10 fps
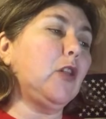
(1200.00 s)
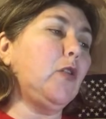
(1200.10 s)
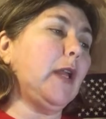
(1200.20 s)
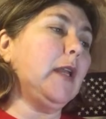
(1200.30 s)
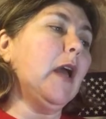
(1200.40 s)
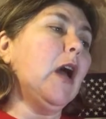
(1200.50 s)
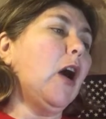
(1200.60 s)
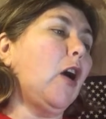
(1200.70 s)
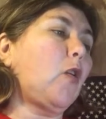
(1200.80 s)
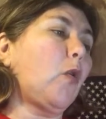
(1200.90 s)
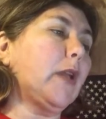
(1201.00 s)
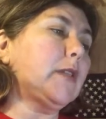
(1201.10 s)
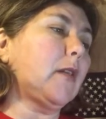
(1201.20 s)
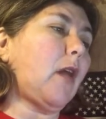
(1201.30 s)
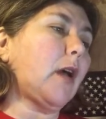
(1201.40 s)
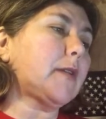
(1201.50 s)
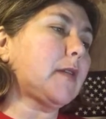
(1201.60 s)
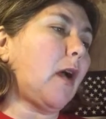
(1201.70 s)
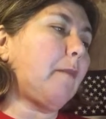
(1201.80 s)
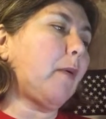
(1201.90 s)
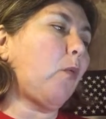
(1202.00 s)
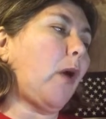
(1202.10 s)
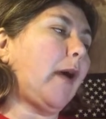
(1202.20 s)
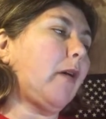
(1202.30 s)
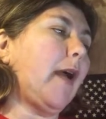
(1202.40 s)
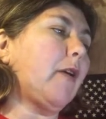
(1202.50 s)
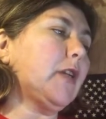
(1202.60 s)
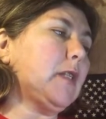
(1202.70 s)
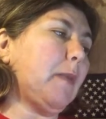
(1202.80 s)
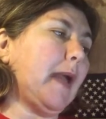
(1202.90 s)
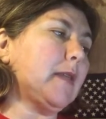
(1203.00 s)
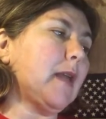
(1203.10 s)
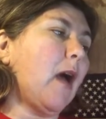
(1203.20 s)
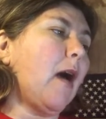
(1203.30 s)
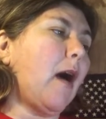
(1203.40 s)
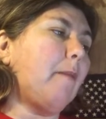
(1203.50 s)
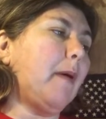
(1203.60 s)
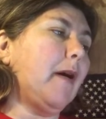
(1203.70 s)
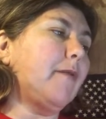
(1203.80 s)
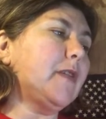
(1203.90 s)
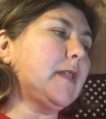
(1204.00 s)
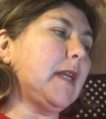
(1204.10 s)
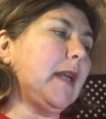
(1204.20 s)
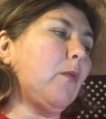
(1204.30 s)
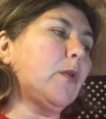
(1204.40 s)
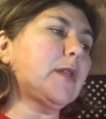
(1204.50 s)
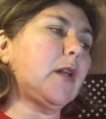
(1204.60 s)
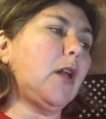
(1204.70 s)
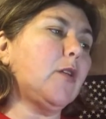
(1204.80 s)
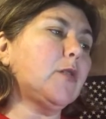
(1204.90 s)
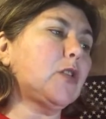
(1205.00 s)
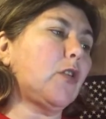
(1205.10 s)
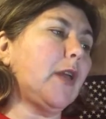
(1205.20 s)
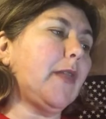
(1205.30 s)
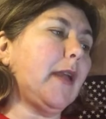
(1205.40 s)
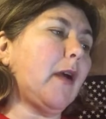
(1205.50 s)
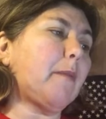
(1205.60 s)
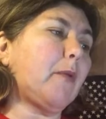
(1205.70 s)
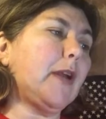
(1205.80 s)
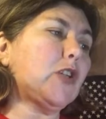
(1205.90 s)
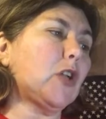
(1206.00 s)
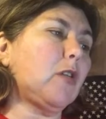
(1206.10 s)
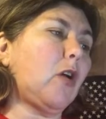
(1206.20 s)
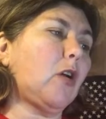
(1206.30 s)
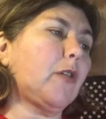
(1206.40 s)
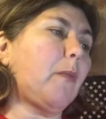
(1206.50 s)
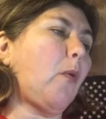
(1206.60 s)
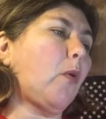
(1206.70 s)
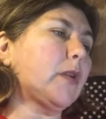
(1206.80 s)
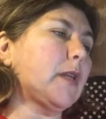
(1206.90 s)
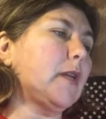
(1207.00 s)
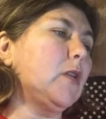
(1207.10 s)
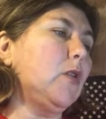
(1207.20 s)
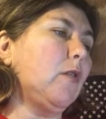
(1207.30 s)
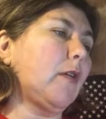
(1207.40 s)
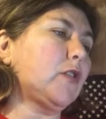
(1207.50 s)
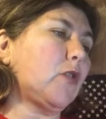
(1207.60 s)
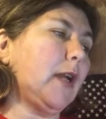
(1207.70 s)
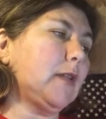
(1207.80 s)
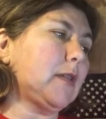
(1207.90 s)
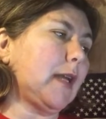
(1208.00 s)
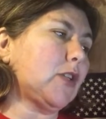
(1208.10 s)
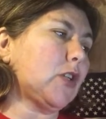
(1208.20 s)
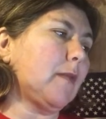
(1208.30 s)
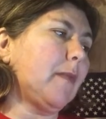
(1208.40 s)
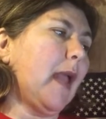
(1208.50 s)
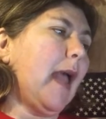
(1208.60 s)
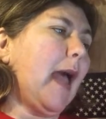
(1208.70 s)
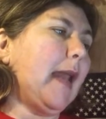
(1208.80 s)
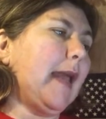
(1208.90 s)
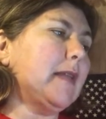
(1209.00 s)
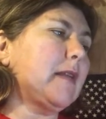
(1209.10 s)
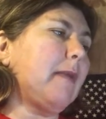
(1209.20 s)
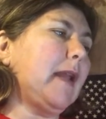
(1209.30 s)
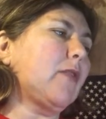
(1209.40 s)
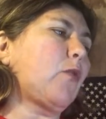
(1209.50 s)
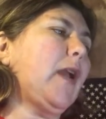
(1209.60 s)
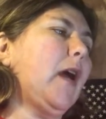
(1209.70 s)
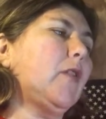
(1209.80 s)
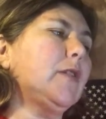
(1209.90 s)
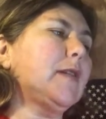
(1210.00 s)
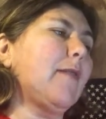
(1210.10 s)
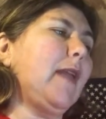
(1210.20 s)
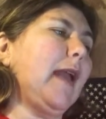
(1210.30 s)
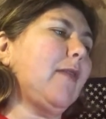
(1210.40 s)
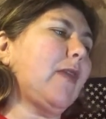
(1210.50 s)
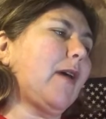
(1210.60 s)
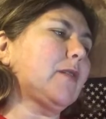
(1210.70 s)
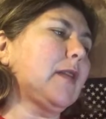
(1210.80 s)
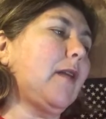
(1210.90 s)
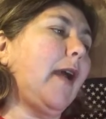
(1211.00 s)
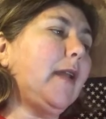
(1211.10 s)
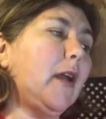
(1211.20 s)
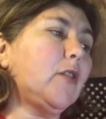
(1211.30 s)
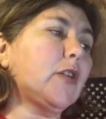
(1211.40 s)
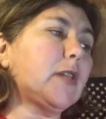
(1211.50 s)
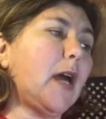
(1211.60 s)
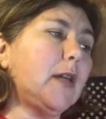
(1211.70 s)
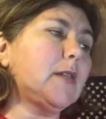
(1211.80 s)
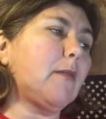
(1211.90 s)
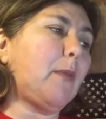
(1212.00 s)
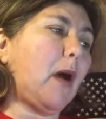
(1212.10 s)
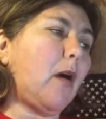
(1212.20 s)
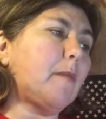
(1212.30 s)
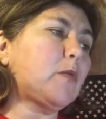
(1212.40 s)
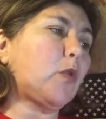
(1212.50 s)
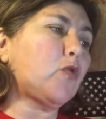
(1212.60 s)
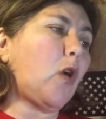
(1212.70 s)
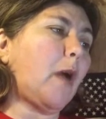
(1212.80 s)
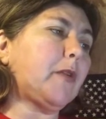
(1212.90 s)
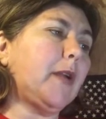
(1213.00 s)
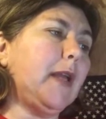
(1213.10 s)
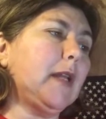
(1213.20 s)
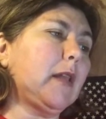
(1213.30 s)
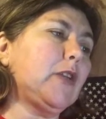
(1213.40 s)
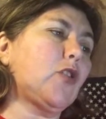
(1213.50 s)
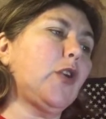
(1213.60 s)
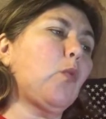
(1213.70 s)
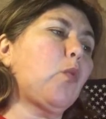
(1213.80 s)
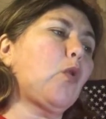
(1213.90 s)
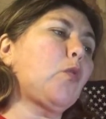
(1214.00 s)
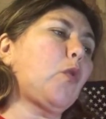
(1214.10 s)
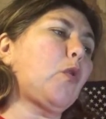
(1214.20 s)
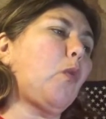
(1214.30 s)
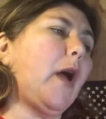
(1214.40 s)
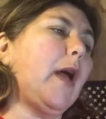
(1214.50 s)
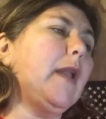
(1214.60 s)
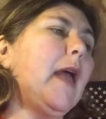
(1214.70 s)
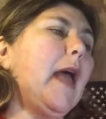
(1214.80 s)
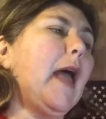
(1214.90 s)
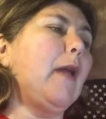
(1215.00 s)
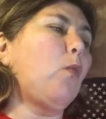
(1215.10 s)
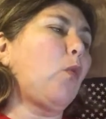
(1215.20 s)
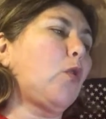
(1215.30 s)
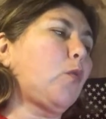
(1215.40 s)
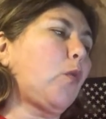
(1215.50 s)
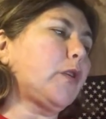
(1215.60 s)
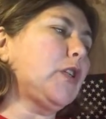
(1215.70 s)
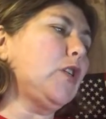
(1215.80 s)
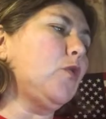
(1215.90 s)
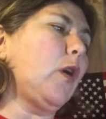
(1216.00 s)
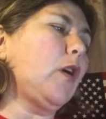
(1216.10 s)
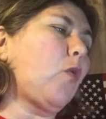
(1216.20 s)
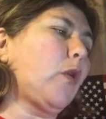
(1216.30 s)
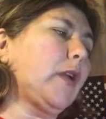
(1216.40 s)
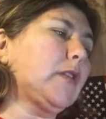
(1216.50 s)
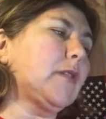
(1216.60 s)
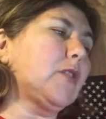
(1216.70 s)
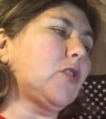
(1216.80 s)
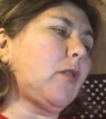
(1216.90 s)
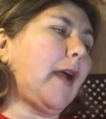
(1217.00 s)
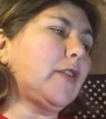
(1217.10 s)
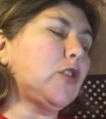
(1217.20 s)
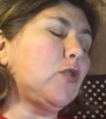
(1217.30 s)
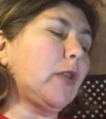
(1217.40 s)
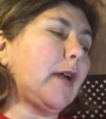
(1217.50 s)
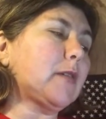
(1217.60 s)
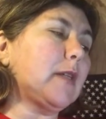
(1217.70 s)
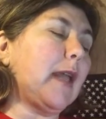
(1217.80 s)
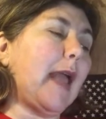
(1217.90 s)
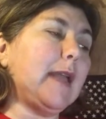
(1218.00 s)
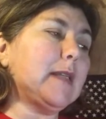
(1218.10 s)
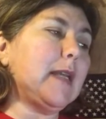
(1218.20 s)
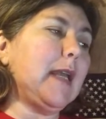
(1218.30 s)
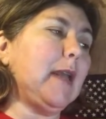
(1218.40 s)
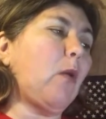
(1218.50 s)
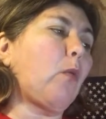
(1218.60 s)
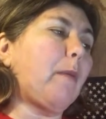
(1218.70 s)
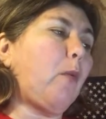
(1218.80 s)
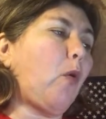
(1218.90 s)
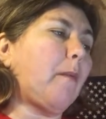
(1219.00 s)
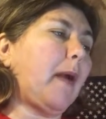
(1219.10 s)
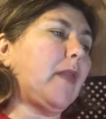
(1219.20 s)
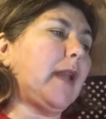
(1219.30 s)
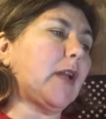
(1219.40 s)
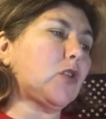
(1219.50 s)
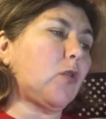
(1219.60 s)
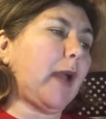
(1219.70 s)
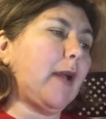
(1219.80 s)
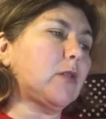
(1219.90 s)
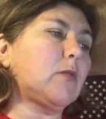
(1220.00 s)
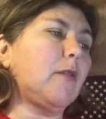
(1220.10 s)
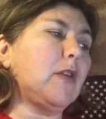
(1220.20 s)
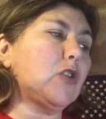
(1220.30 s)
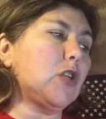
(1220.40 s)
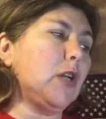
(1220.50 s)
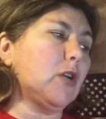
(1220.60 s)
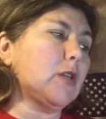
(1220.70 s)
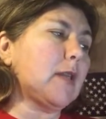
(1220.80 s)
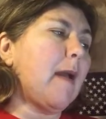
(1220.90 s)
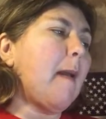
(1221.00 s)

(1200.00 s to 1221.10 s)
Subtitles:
looting, according to La Stampa, while airspace above the city was closed during the operation along the Porta Nuova train station. An estimated 378,900 tons of bombs were dropped on Italy during World War I and World War II, according to the July 2018 report by the National Council of Engineers.